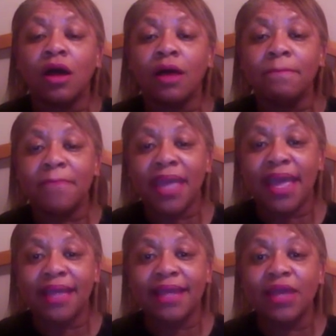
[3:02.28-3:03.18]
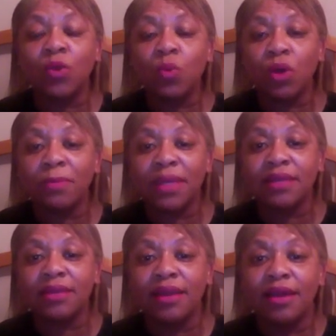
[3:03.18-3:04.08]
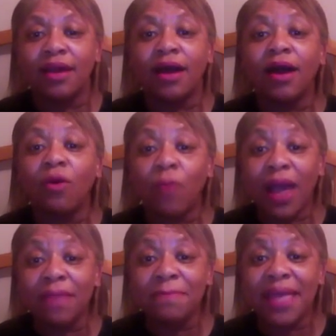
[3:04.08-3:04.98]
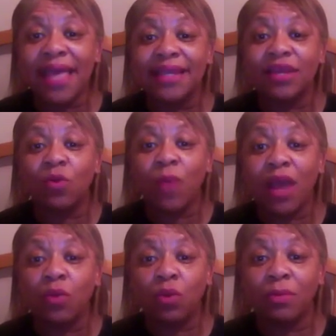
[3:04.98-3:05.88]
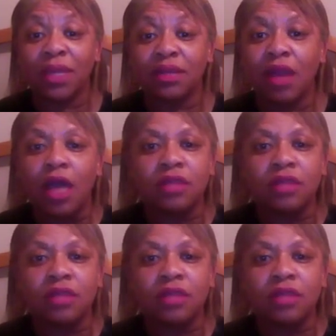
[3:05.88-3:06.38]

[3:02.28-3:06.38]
a man and a woman, a white man and a white woman.